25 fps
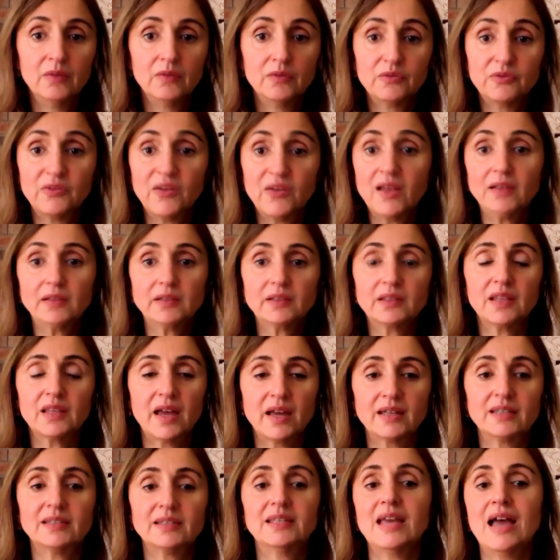felt
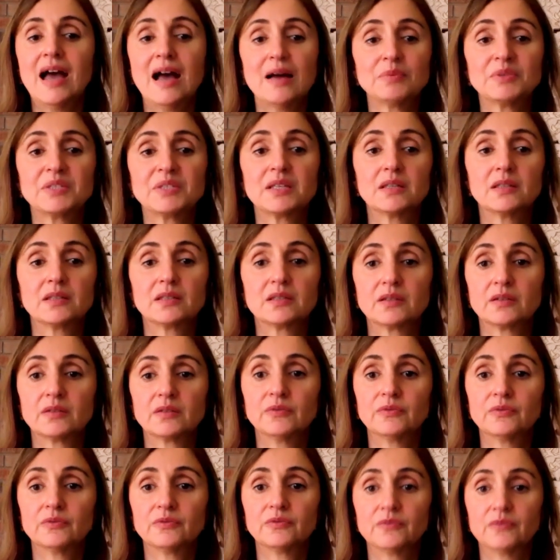like the absence
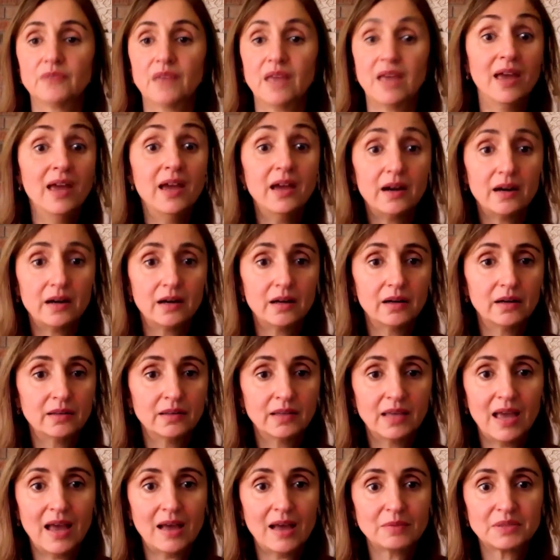of air,
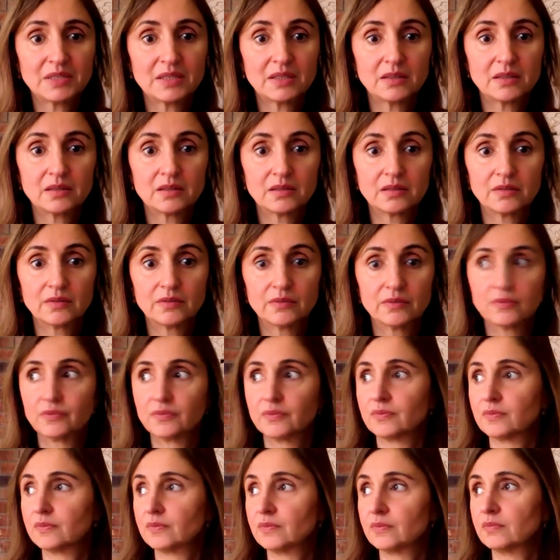the absence of,
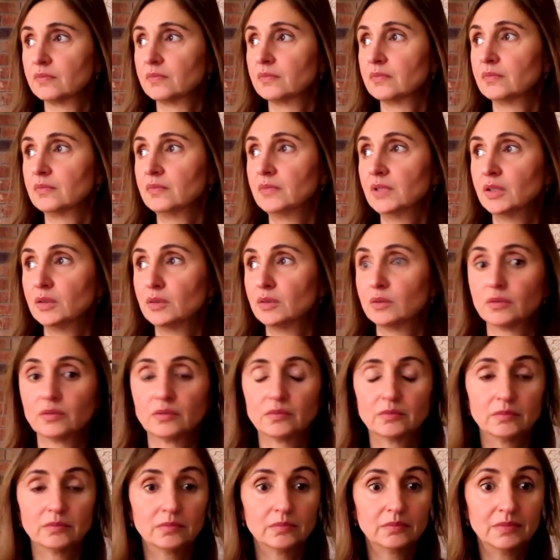you
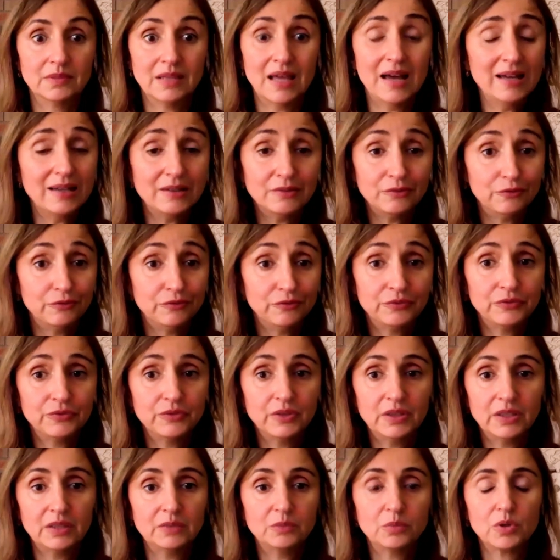know, life.
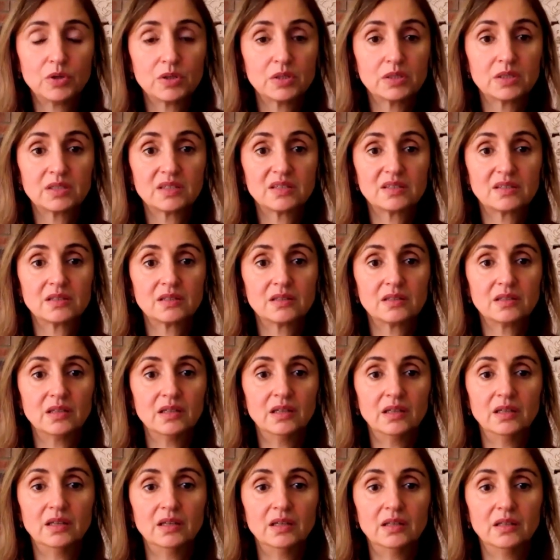It was,
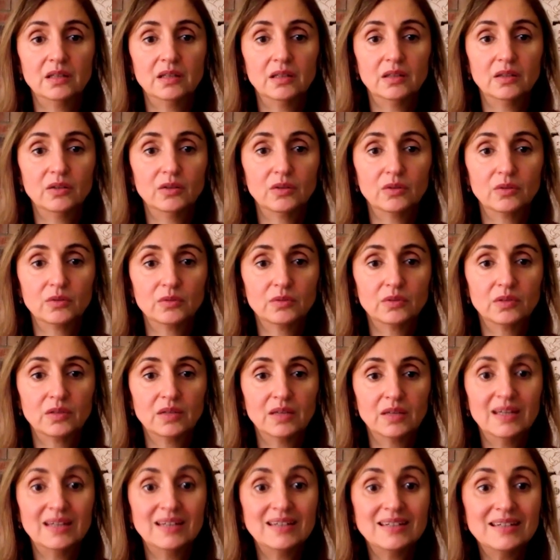it, you know,
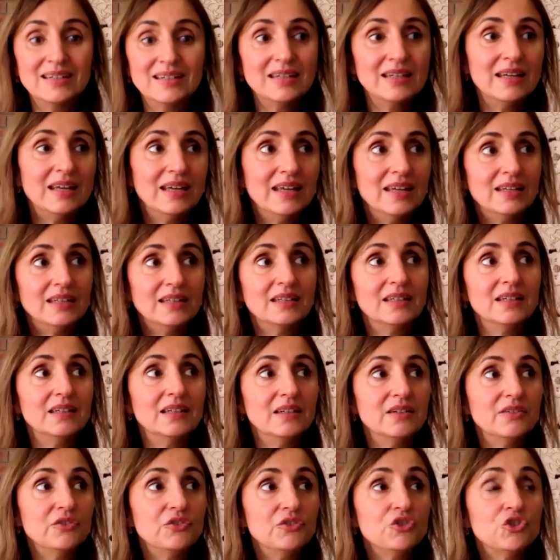it, it,
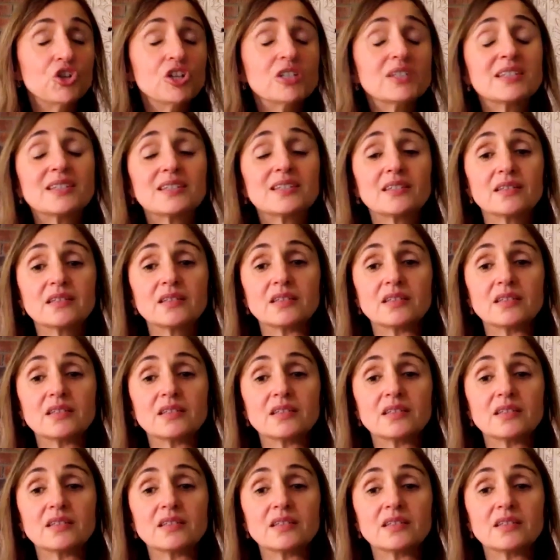just